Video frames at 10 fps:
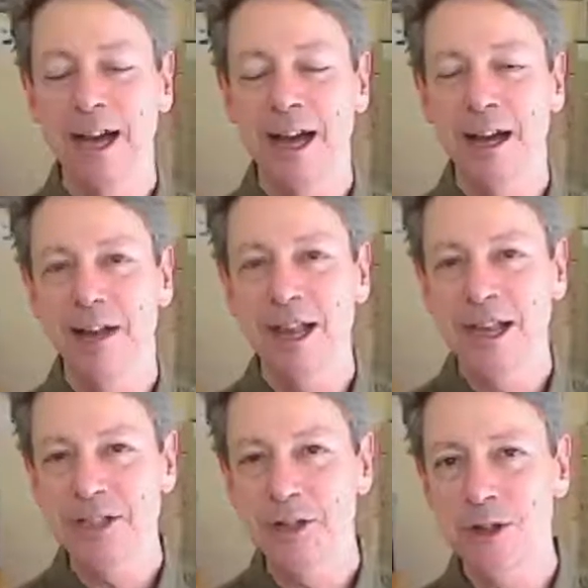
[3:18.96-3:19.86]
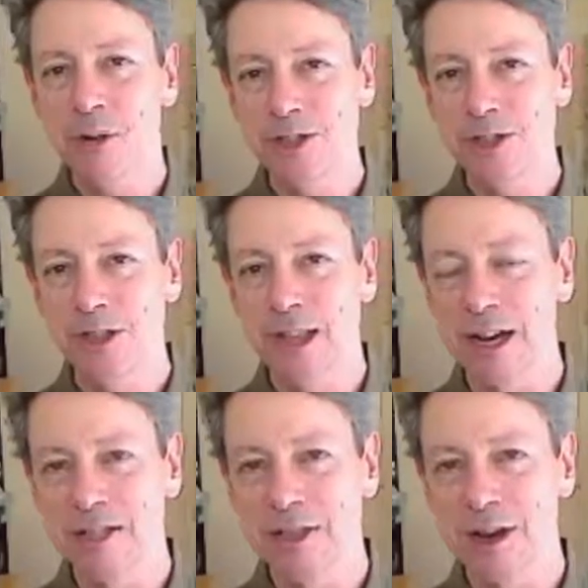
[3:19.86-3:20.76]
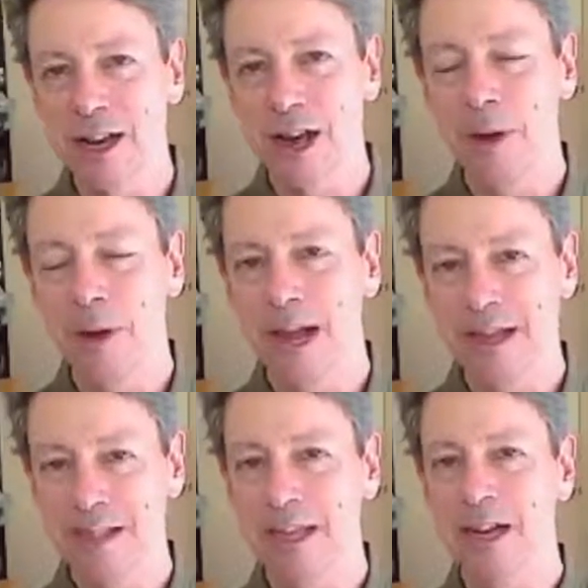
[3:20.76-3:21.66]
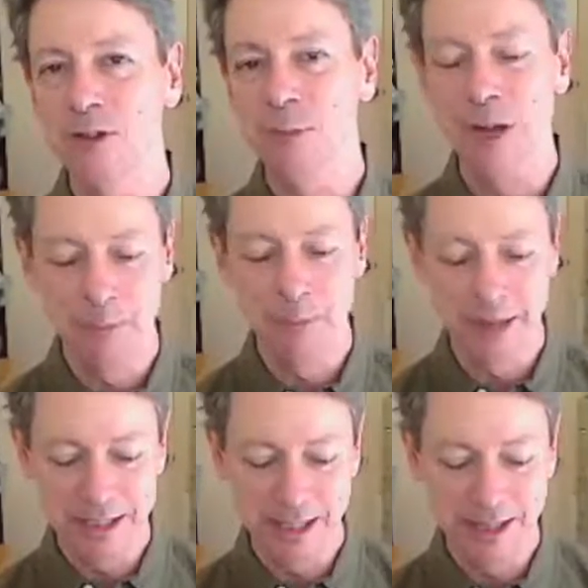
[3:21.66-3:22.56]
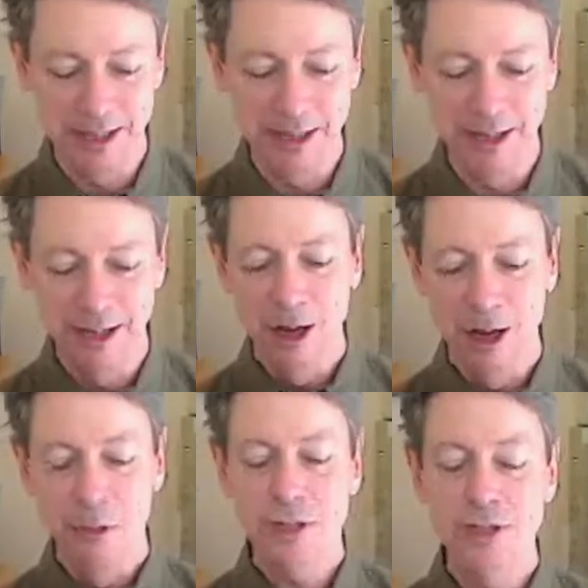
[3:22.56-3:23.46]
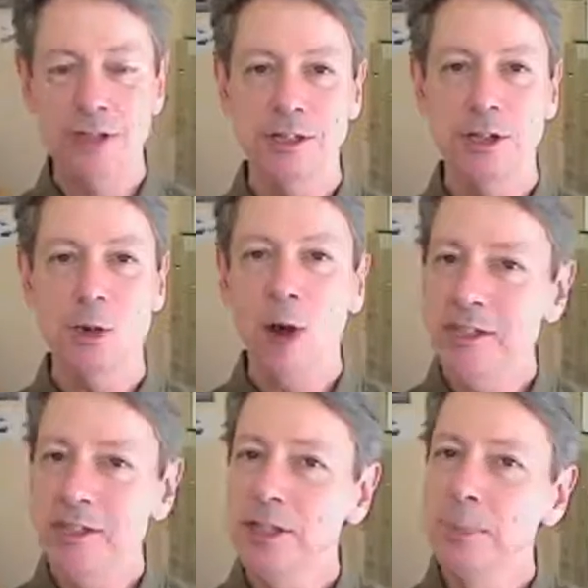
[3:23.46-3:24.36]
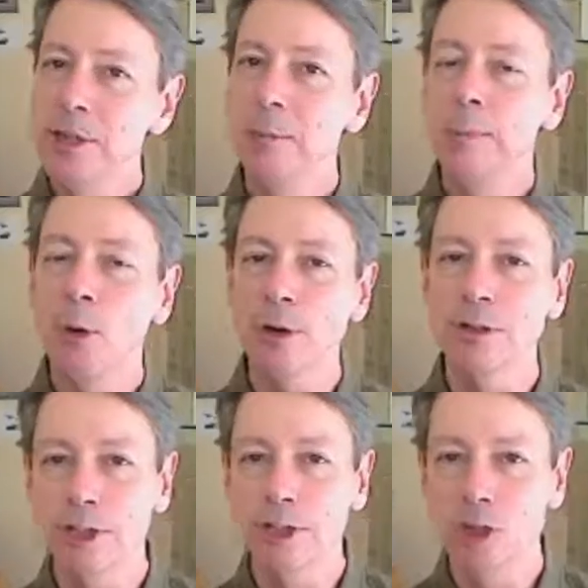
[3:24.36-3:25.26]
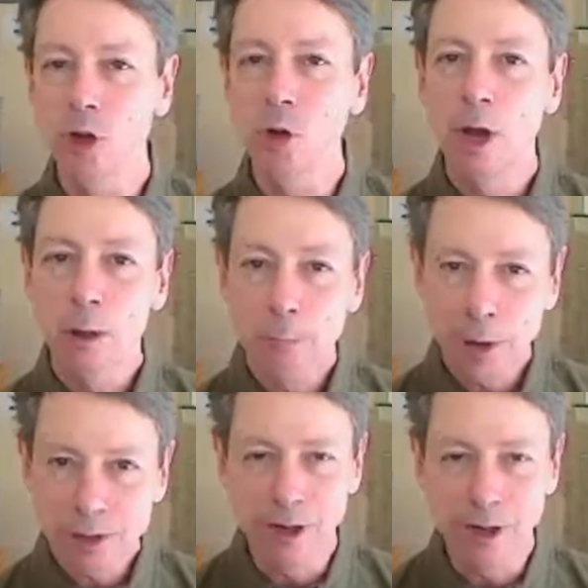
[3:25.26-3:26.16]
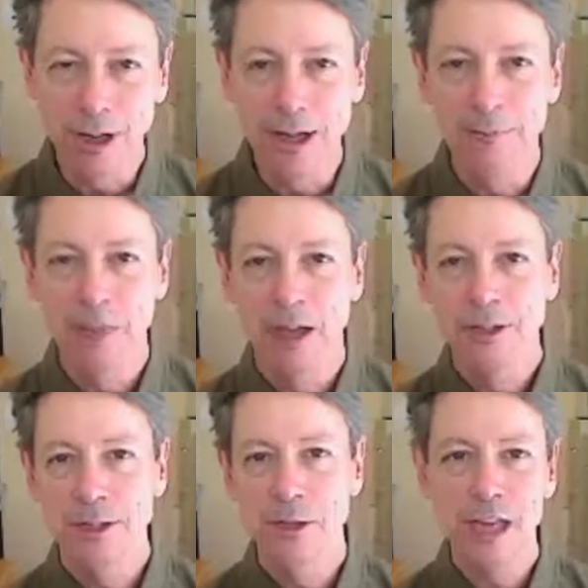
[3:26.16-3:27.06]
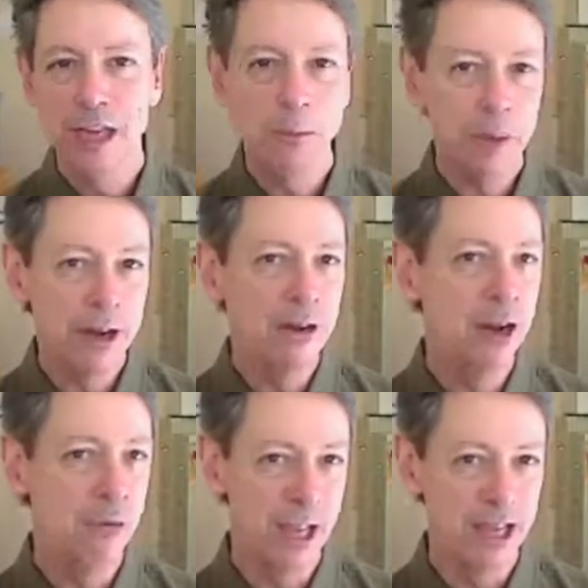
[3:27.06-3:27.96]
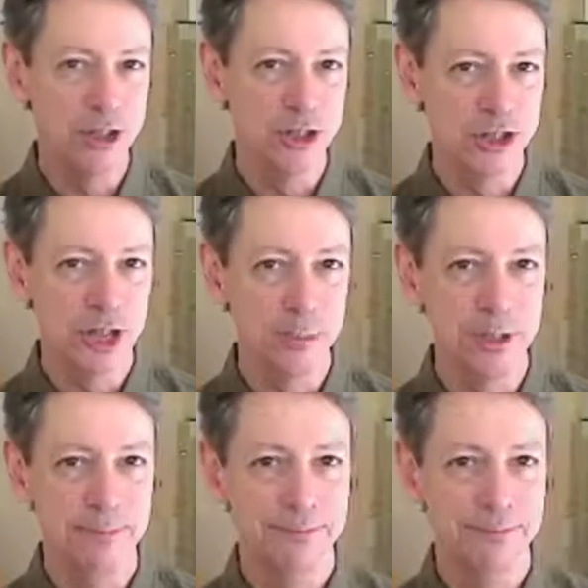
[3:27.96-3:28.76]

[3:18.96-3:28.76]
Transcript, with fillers: Uh, I'll ask you a question that I start out by asking everybody basically, which is why has it been important to you personally to get better at relationships?